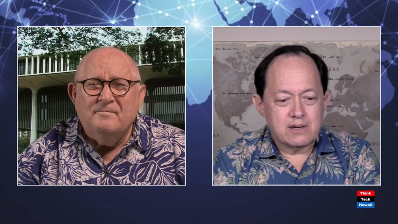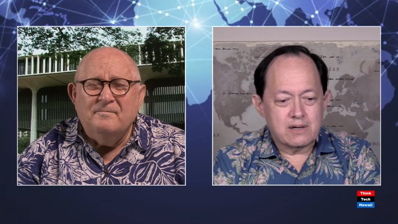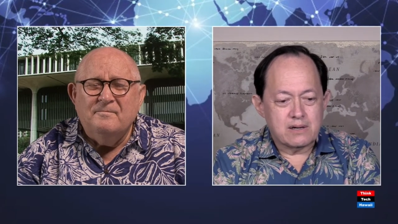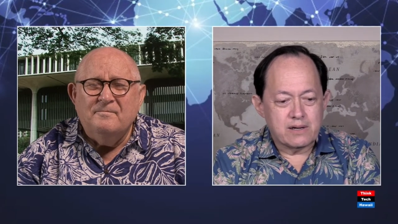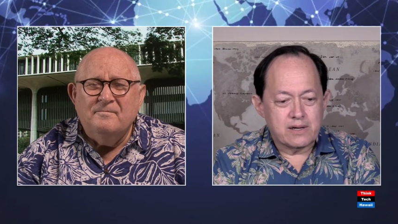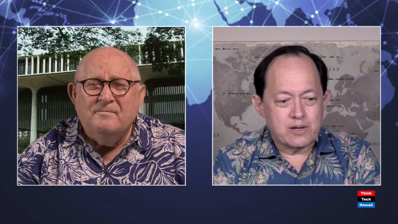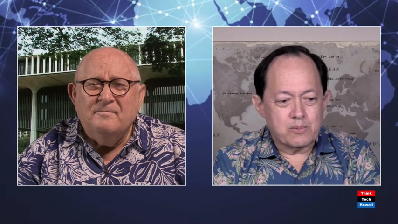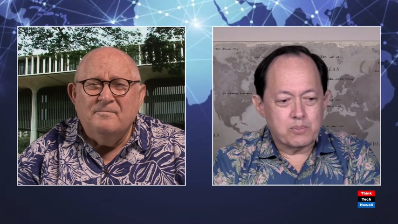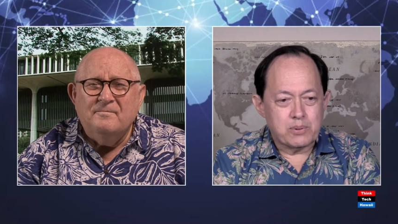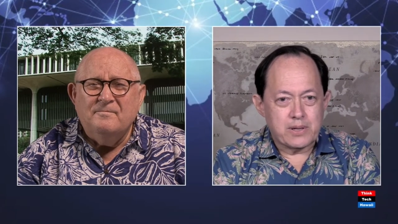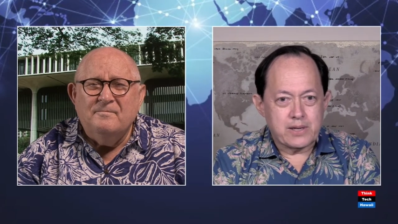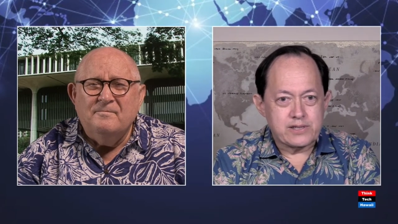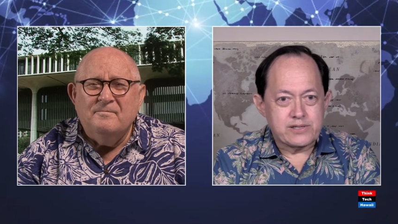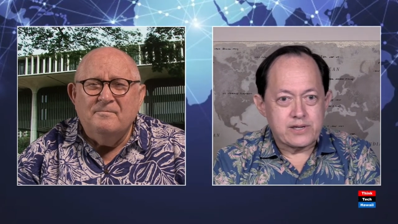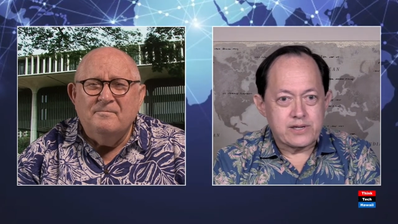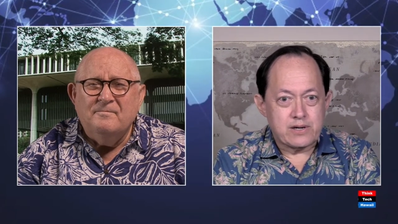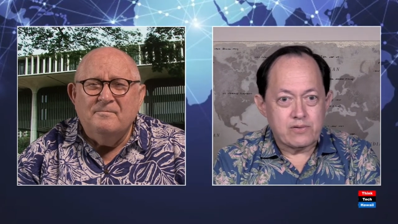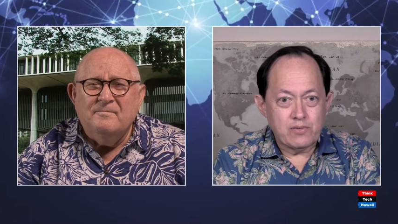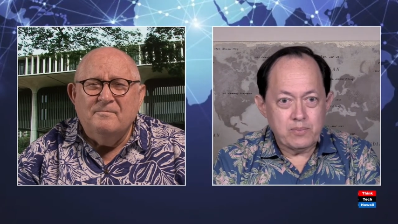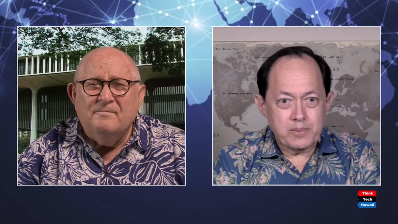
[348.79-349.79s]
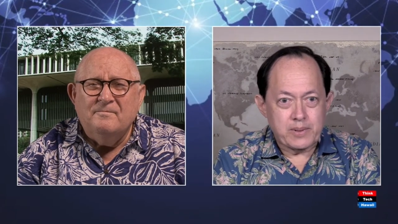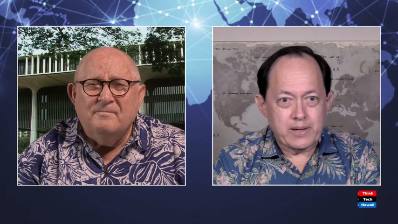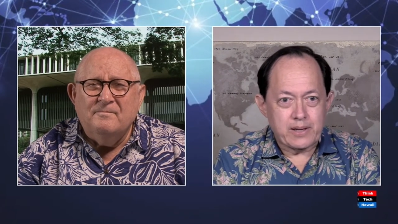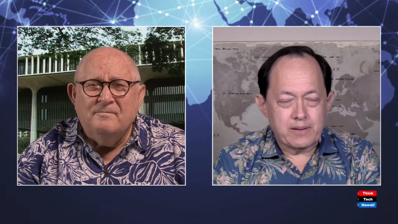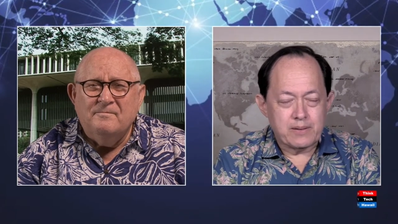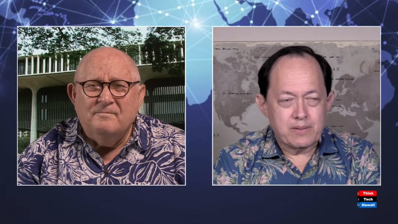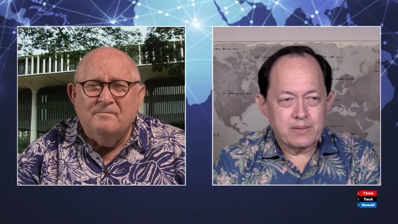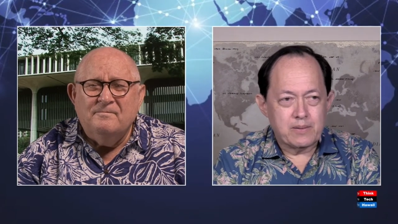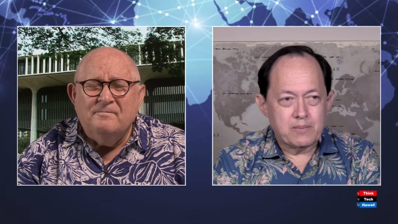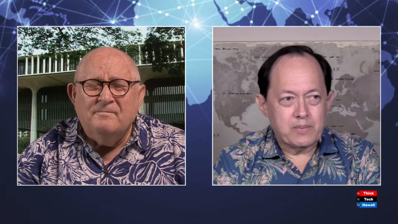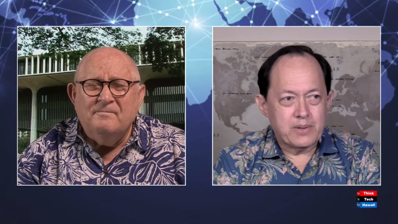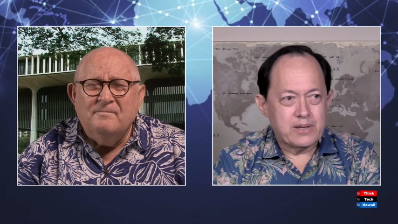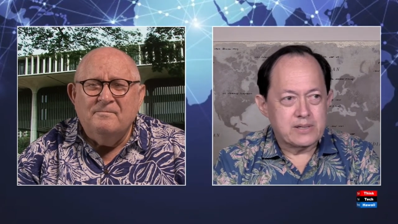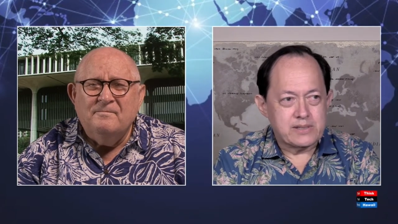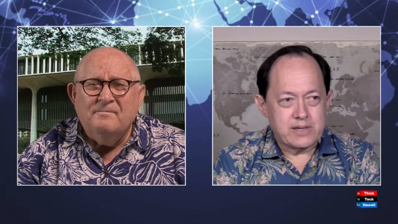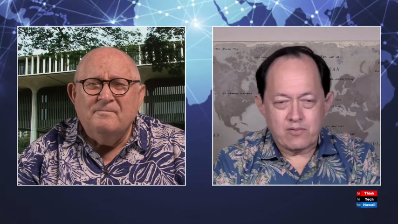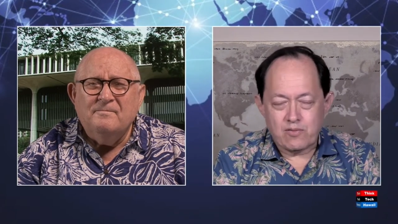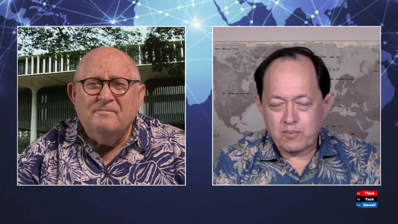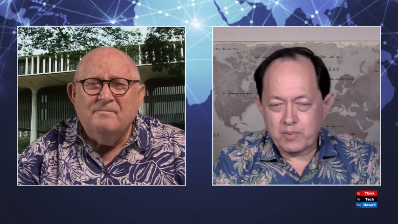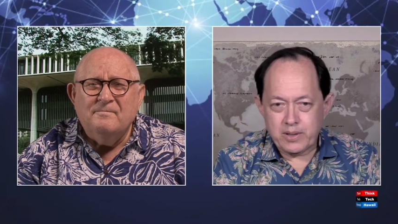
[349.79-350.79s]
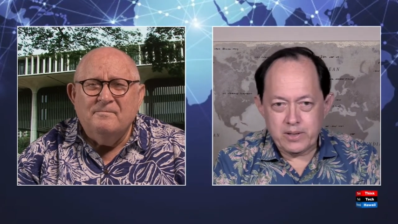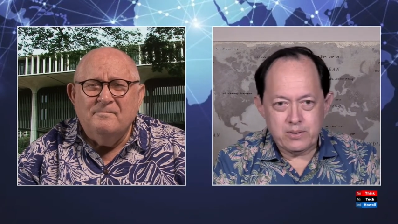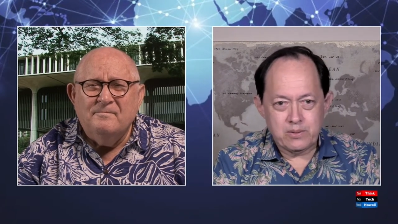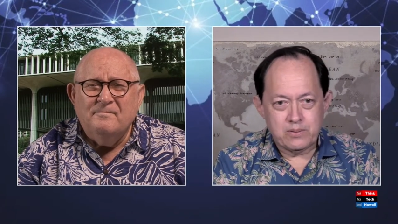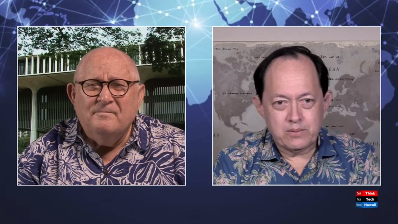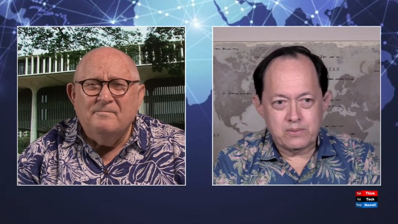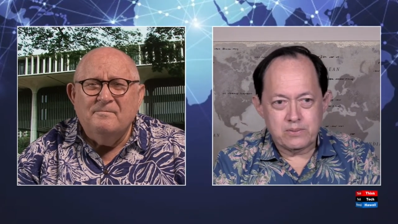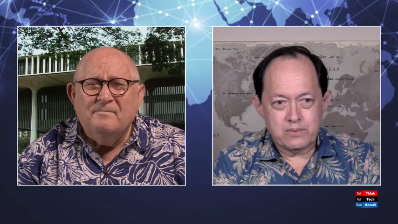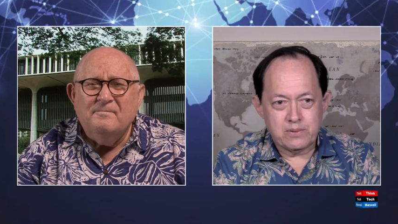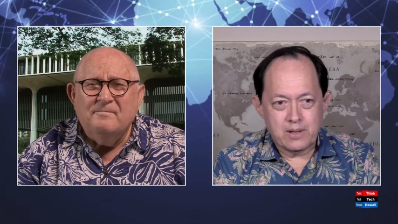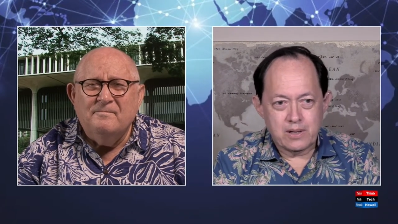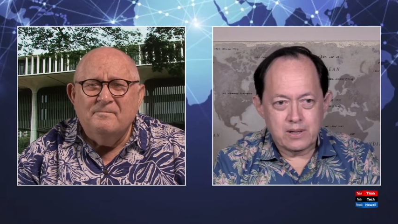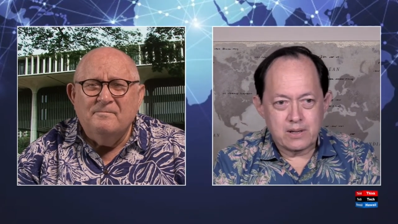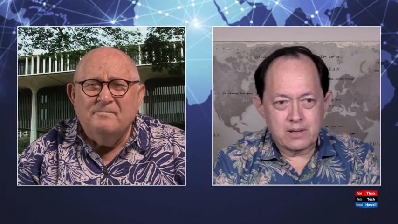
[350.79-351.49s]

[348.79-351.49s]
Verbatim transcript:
Speaker 1: uh, it applies to everybody. Because everybody who